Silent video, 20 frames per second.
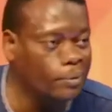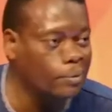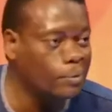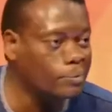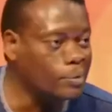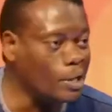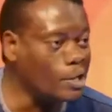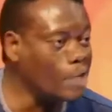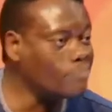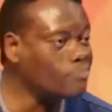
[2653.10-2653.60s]

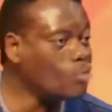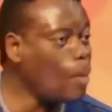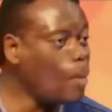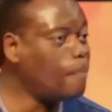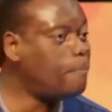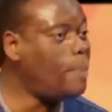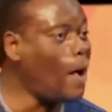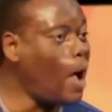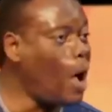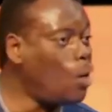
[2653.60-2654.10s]
that have
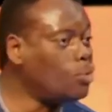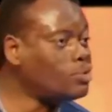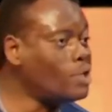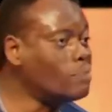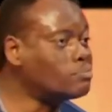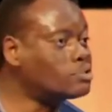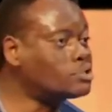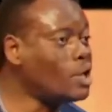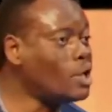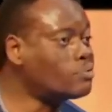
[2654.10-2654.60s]
not bowed
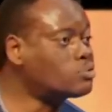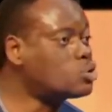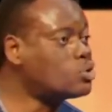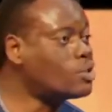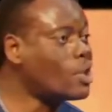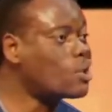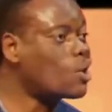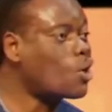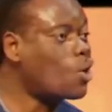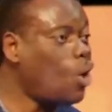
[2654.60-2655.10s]
themselves to
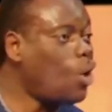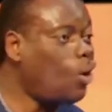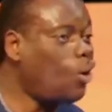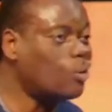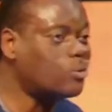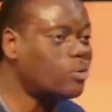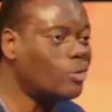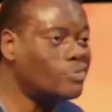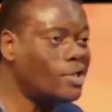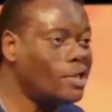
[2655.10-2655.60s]
the
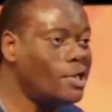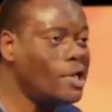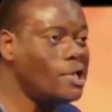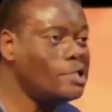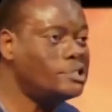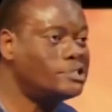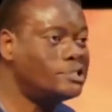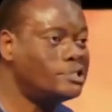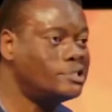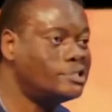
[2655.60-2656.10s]
God of the
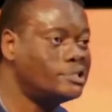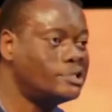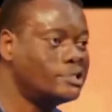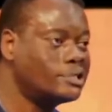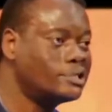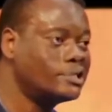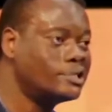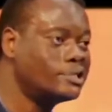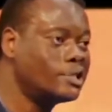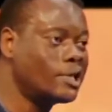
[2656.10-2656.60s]
age,
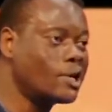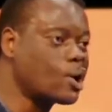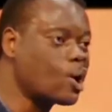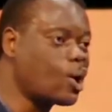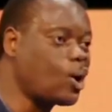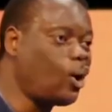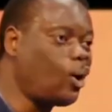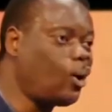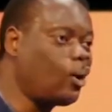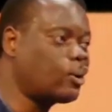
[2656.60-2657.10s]
the
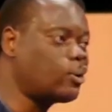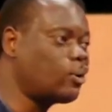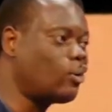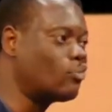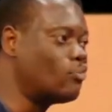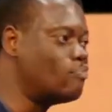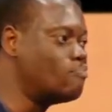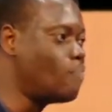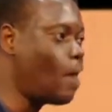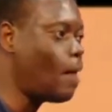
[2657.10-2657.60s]
God
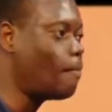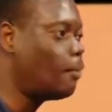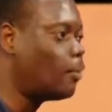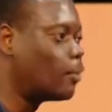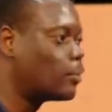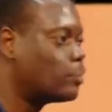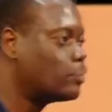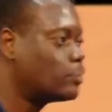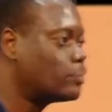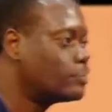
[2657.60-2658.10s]
of mammon,
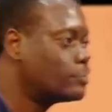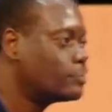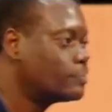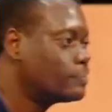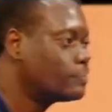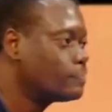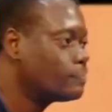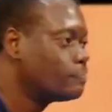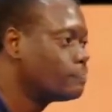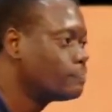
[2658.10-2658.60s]

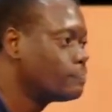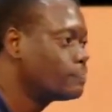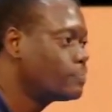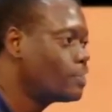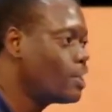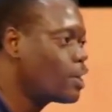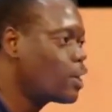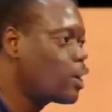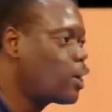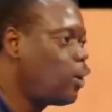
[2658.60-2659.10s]

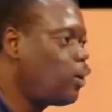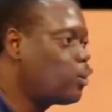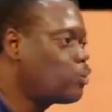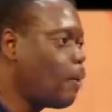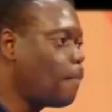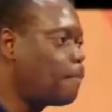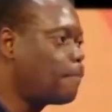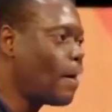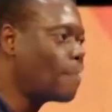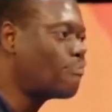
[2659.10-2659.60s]
the God
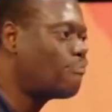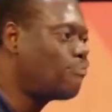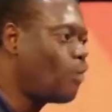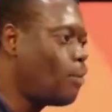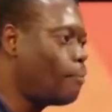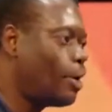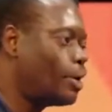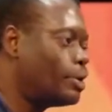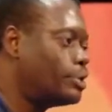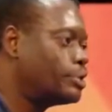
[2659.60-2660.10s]
of
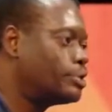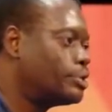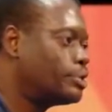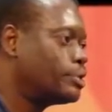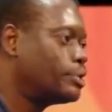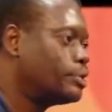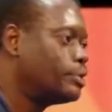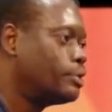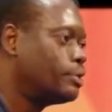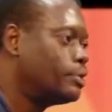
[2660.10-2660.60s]

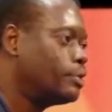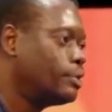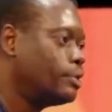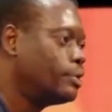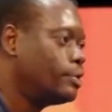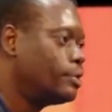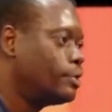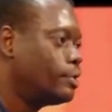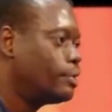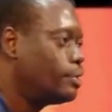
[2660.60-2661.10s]
performance,
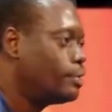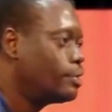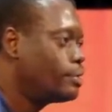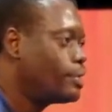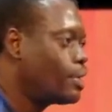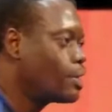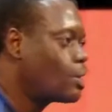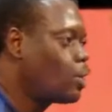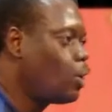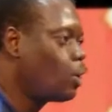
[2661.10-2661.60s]

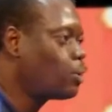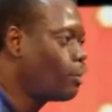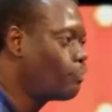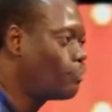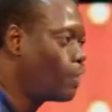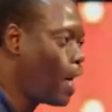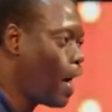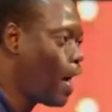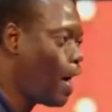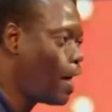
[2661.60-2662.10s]
the God of
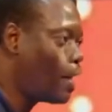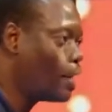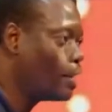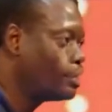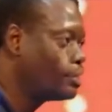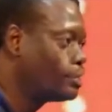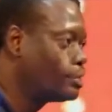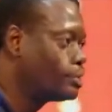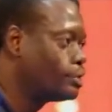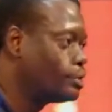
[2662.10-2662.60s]

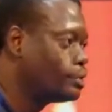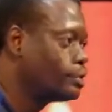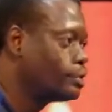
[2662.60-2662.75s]
lies.